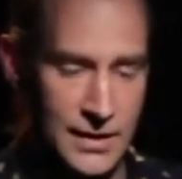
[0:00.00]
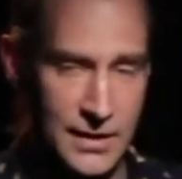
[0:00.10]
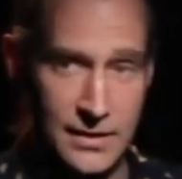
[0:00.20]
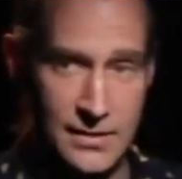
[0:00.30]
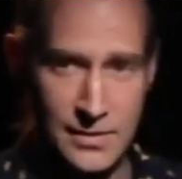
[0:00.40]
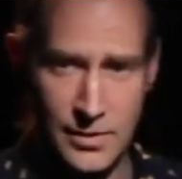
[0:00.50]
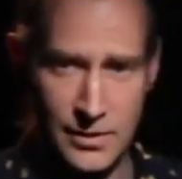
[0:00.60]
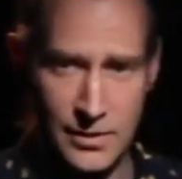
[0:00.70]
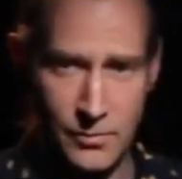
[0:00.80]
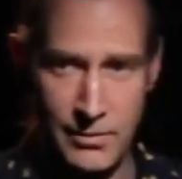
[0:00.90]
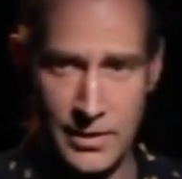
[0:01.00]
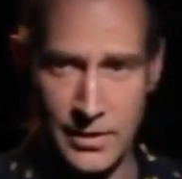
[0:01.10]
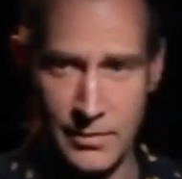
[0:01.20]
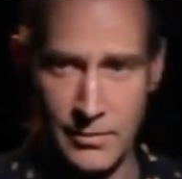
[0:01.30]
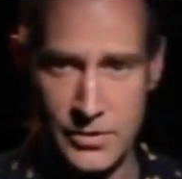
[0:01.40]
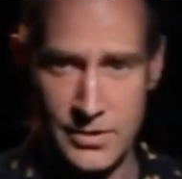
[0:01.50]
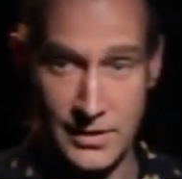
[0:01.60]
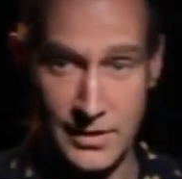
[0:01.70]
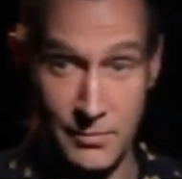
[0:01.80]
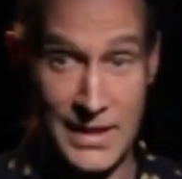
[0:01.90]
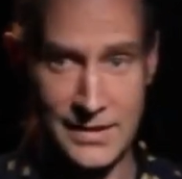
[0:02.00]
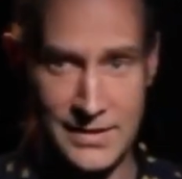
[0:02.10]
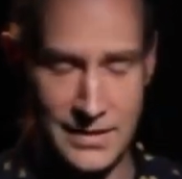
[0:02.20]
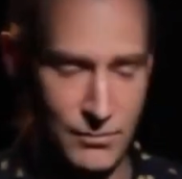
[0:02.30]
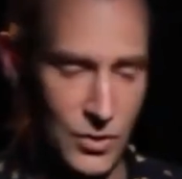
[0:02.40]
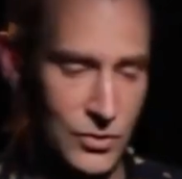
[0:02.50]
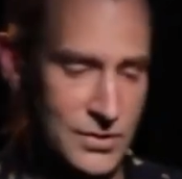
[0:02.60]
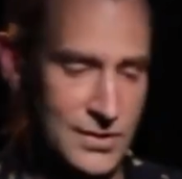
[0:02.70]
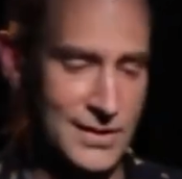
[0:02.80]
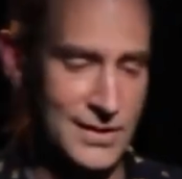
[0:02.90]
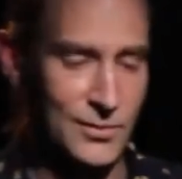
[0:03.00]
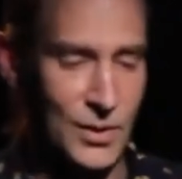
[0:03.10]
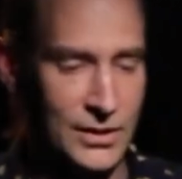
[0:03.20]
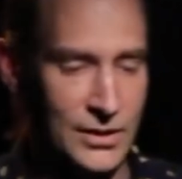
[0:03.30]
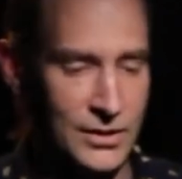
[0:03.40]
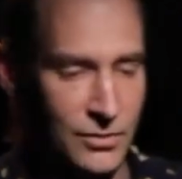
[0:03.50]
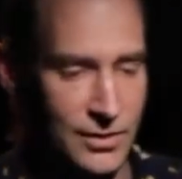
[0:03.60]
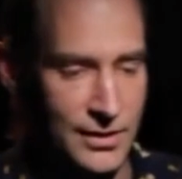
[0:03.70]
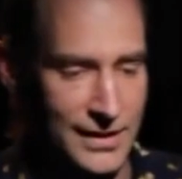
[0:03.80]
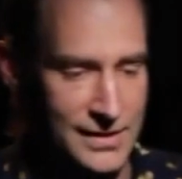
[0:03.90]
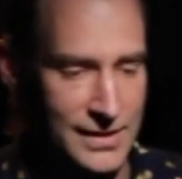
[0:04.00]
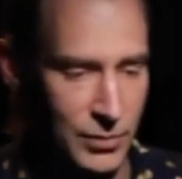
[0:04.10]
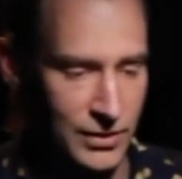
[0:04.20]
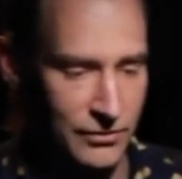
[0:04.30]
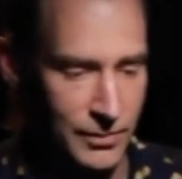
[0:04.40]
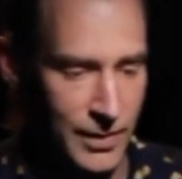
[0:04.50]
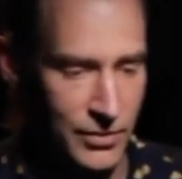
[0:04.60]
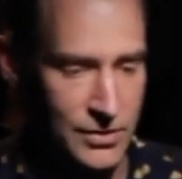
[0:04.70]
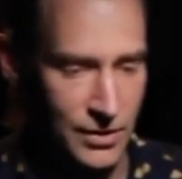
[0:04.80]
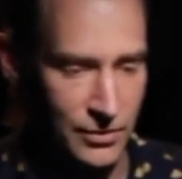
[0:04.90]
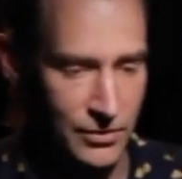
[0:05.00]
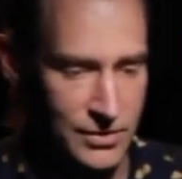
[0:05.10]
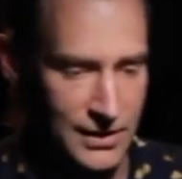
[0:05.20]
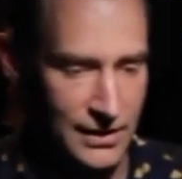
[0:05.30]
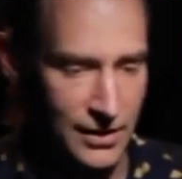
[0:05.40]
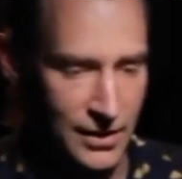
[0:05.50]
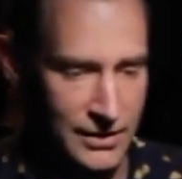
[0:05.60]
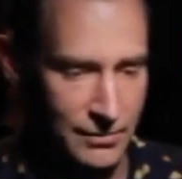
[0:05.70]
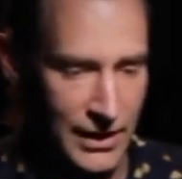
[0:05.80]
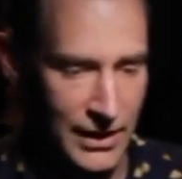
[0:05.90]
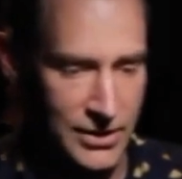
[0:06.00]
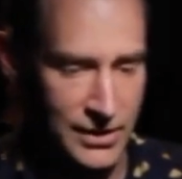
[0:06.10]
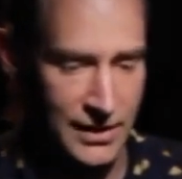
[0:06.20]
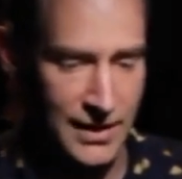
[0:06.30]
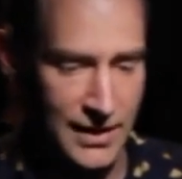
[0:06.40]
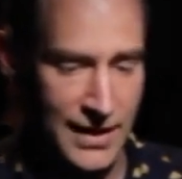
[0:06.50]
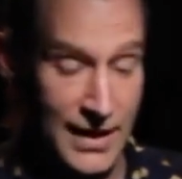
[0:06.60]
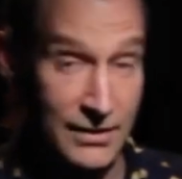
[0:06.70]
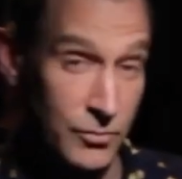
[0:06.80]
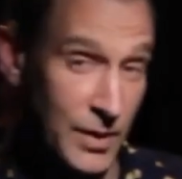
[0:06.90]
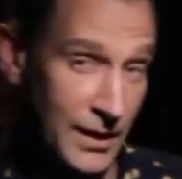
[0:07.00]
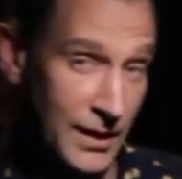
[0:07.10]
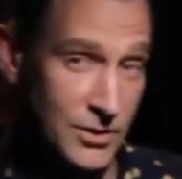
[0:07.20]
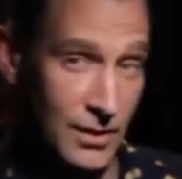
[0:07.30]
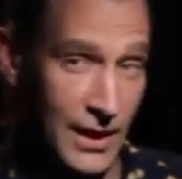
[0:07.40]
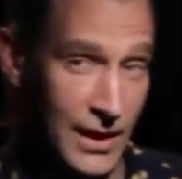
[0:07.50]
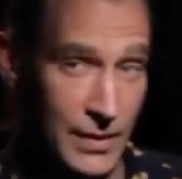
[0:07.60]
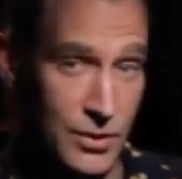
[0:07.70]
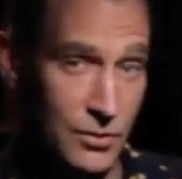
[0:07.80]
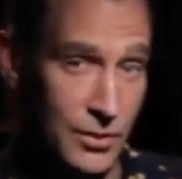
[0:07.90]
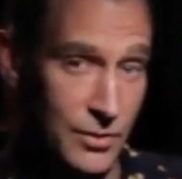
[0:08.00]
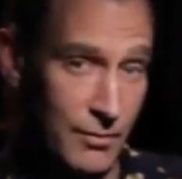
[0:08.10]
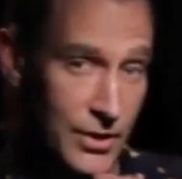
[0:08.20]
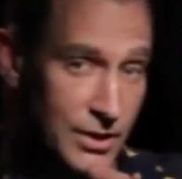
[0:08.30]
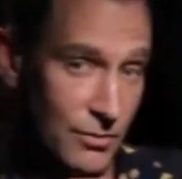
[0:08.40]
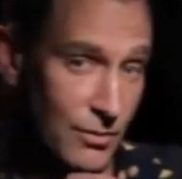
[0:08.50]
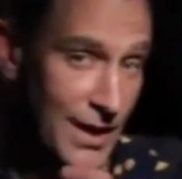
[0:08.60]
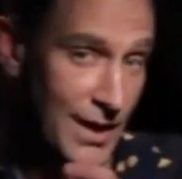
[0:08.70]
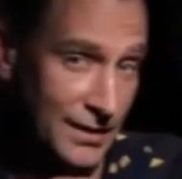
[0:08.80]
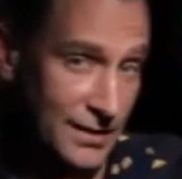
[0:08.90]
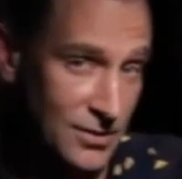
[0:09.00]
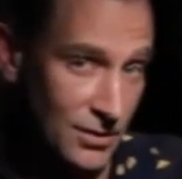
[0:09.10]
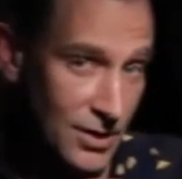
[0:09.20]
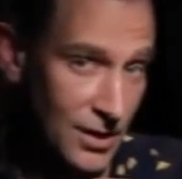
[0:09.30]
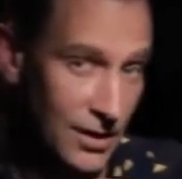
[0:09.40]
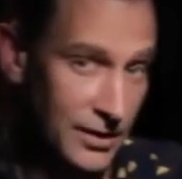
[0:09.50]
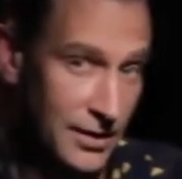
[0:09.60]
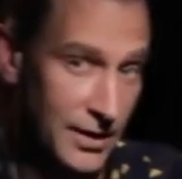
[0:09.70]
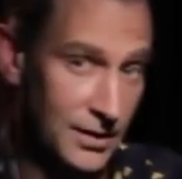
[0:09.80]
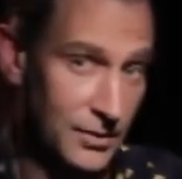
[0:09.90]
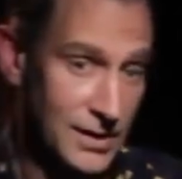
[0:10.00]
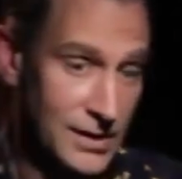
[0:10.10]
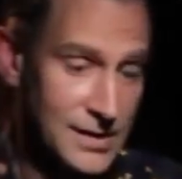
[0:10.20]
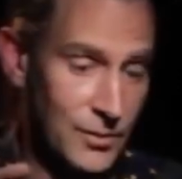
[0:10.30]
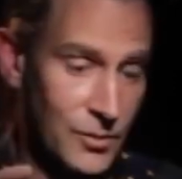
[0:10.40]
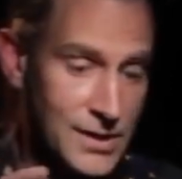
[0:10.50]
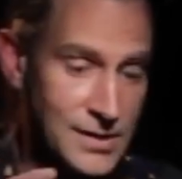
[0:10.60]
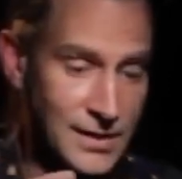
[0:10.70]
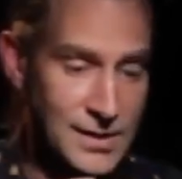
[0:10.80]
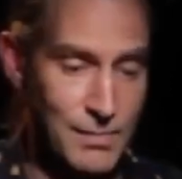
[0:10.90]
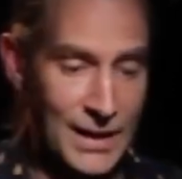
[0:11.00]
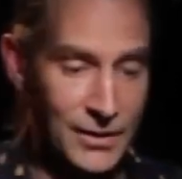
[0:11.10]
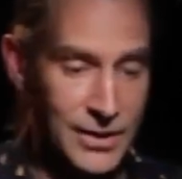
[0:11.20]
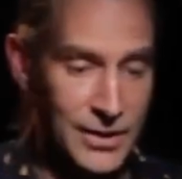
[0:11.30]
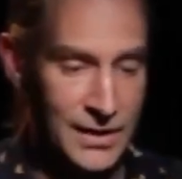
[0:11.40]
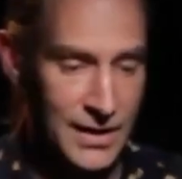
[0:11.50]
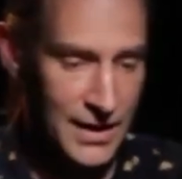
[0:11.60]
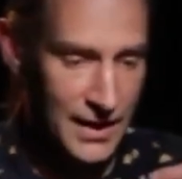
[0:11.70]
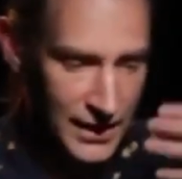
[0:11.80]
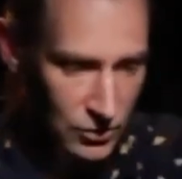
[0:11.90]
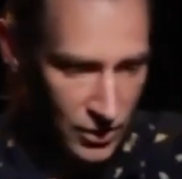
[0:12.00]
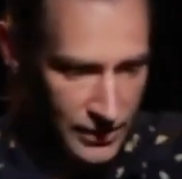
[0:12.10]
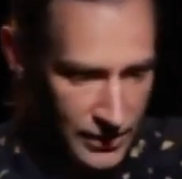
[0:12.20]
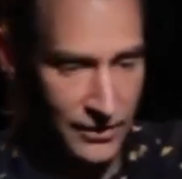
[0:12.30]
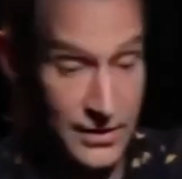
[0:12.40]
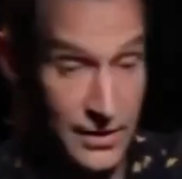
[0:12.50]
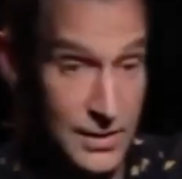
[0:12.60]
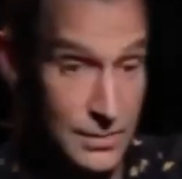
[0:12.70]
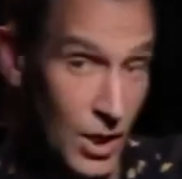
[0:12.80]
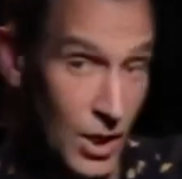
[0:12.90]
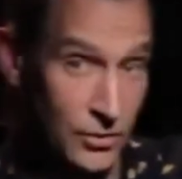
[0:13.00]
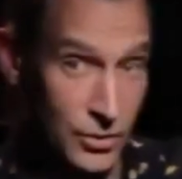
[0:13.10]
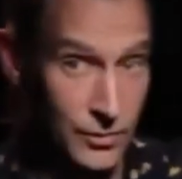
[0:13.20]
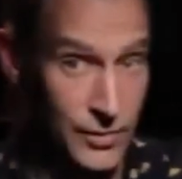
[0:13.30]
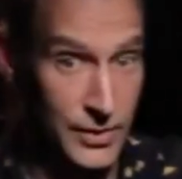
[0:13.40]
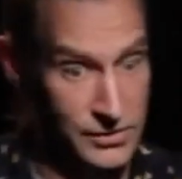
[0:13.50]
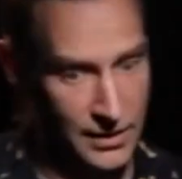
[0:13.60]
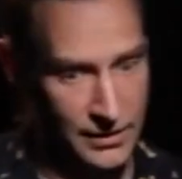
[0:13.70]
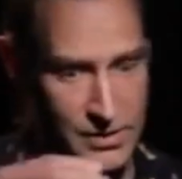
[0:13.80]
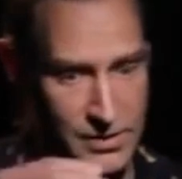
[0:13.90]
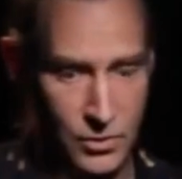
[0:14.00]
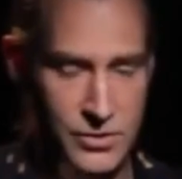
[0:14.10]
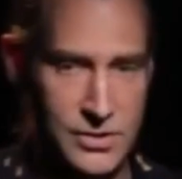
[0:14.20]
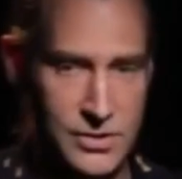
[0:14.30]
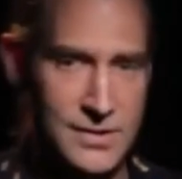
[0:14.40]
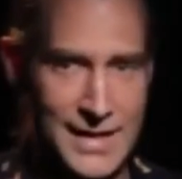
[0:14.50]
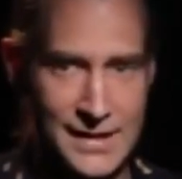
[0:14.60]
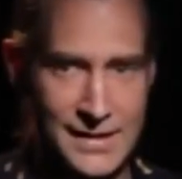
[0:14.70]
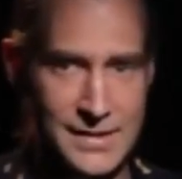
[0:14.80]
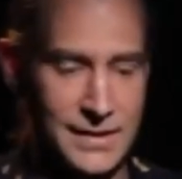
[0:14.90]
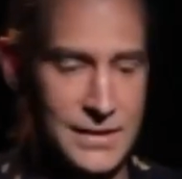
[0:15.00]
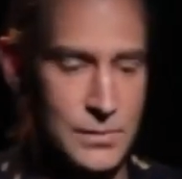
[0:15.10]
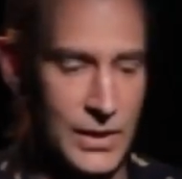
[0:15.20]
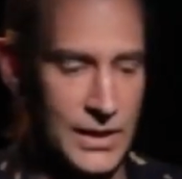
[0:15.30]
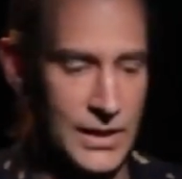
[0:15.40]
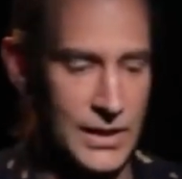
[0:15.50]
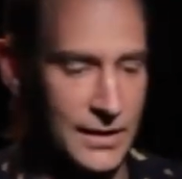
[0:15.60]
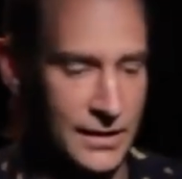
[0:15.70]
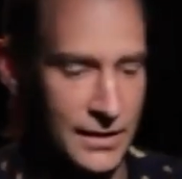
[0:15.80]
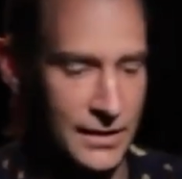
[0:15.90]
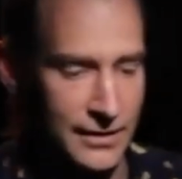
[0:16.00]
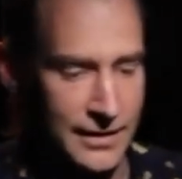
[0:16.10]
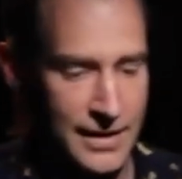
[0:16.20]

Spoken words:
This is maybe the biggest and most well-known example of Pepper's Ghost in the Haunted Mansion. And if you've been on this ride, maybe you remember you're riding in this little car and you're kind of going sideways on this balcony, and you look down into this ballroom and you see all these ghosts dancing and spinning in there.